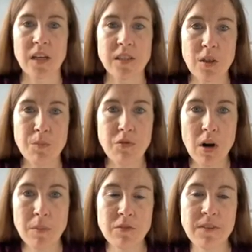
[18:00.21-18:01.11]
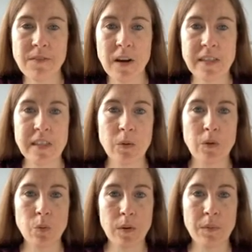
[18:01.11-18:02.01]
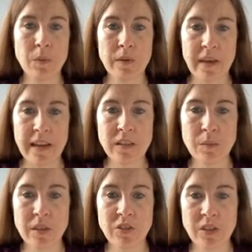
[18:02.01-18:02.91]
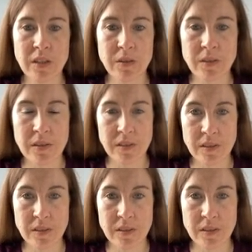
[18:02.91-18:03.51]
So the primary finding with women with endometriosis,